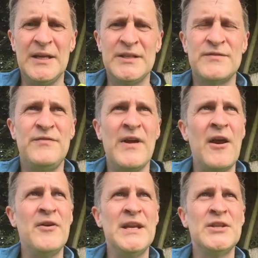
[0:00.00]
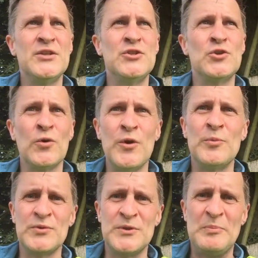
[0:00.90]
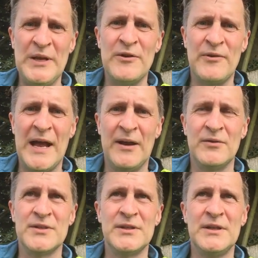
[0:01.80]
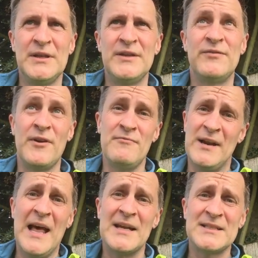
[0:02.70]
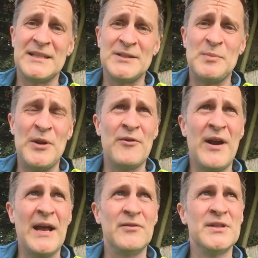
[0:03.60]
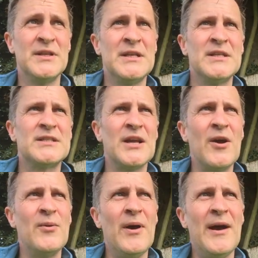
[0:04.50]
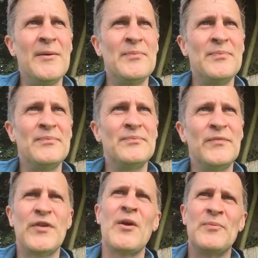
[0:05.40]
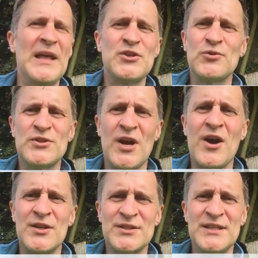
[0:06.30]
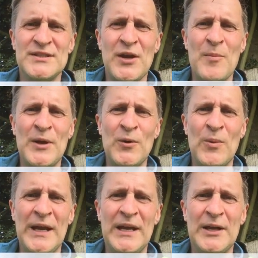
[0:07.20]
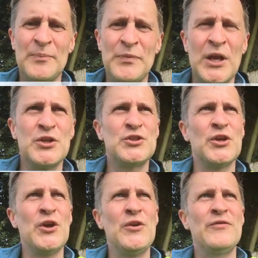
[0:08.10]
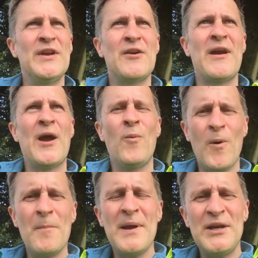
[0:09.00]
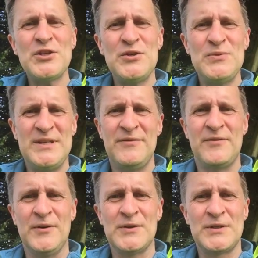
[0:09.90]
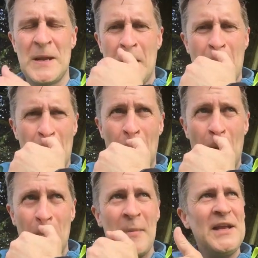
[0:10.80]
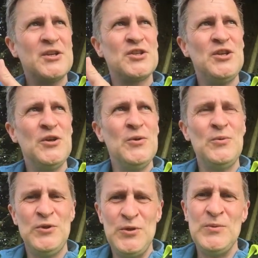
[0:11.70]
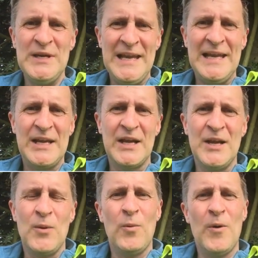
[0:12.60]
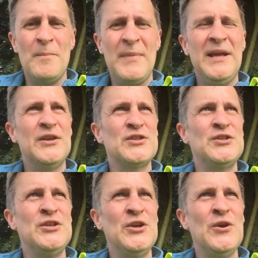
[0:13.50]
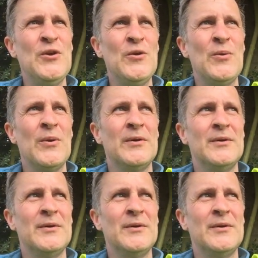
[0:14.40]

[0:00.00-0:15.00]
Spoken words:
It's very enjoyable to be around. It's very relaxing to be around. So that's your task this coming week, to figure out what makes you different, what makes you unique, what makes you